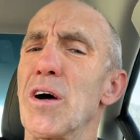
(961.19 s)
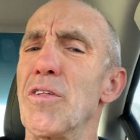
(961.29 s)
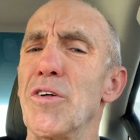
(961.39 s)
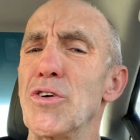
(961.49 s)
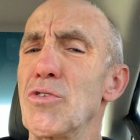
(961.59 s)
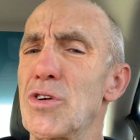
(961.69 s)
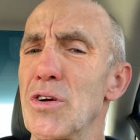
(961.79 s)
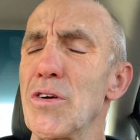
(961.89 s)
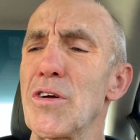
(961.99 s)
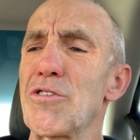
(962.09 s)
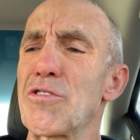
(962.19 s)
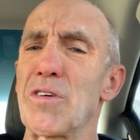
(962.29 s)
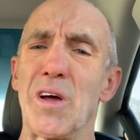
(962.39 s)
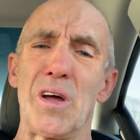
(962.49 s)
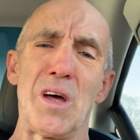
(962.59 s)
other than utilities,
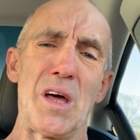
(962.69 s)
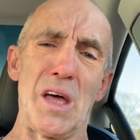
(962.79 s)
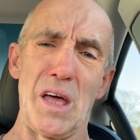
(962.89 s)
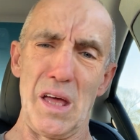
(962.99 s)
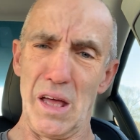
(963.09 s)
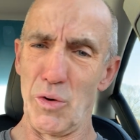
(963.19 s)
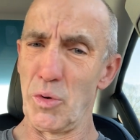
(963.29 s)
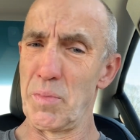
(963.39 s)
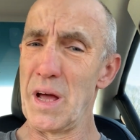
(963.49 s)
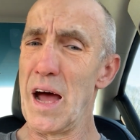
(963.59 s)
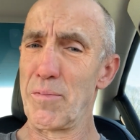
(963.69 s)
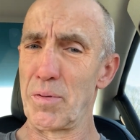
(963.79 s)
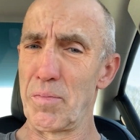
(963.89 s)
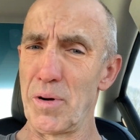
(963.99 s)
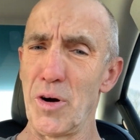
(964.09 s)
it would be
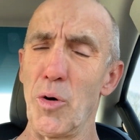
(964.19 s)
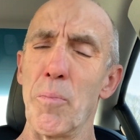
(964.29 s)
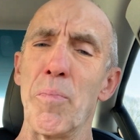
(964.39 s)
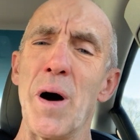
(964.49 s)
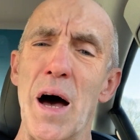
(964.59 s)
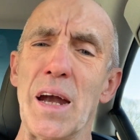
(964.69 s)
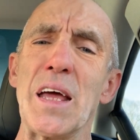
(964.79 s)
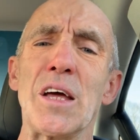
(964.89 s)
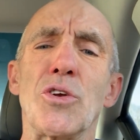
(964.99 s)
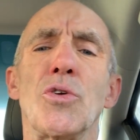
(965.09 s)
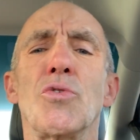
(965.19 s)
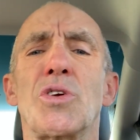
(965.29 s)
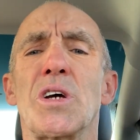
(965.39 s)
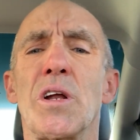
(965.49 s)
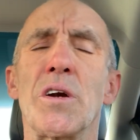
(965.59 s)
apropos. But in
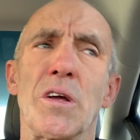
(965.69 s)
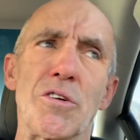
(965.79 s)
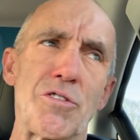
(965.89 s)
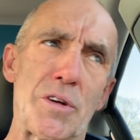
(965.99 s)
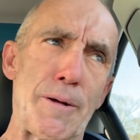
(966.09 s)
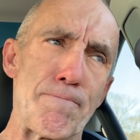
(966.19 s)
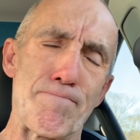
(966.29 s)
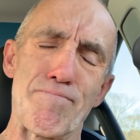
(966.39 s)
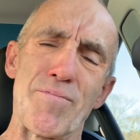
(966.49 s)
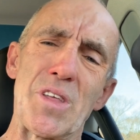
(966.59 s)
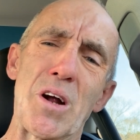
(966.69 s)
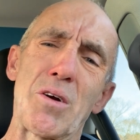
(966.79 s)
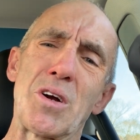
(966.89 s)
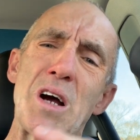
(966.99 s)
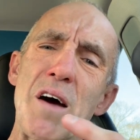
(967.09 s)
utilities,
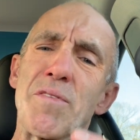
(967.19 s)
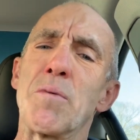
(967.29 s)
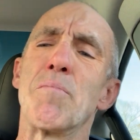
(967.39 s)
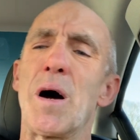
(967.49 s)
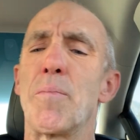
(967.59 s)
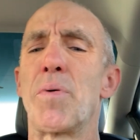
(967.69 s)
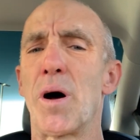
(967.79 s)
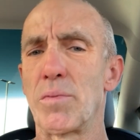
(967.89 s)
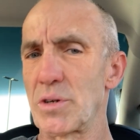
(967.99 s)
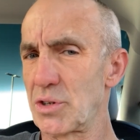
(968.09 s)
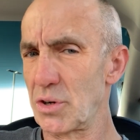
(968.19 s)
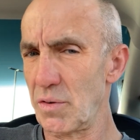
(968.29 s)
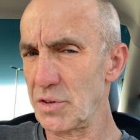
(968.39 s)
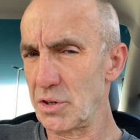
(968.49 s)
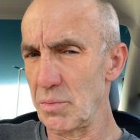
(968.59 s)
they're governed by public
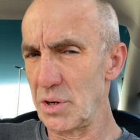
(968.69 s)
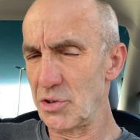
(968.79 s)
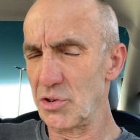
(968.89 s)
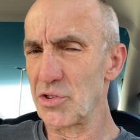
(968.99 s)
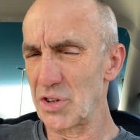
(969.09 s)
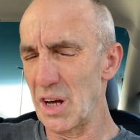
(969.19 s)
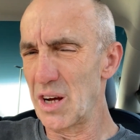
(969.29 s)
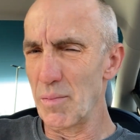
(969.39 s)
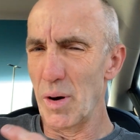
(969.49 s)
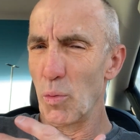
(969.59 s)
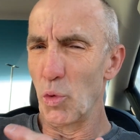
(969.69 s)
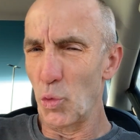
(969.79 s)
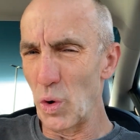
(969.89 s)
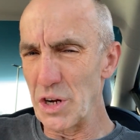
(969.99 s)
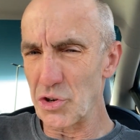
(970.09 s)
service commissions. They come up with
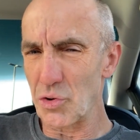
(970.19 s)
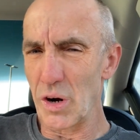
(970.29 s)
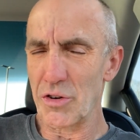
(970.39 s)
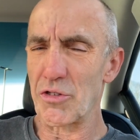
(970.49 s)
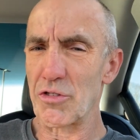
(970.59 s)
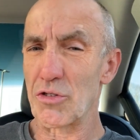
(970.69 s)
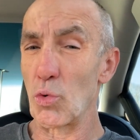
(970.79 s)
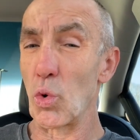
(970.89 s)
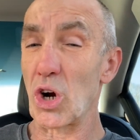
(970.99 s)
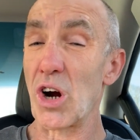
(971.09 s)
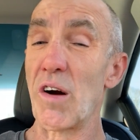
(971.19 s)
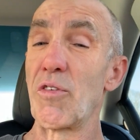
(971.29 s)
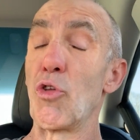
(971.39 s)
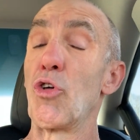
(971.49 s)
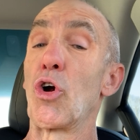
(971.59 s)
rate structures to
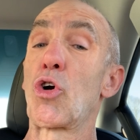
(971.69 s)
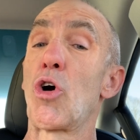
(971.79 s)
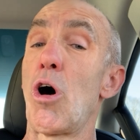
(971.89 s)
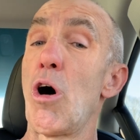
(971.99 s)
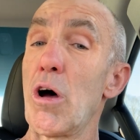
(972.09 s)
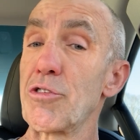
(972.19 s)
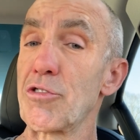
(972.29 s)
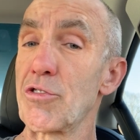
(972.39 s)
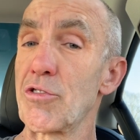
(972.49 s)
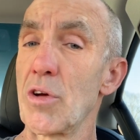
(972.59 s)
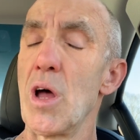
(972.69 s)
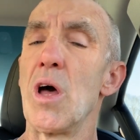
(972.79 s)
recover their costs.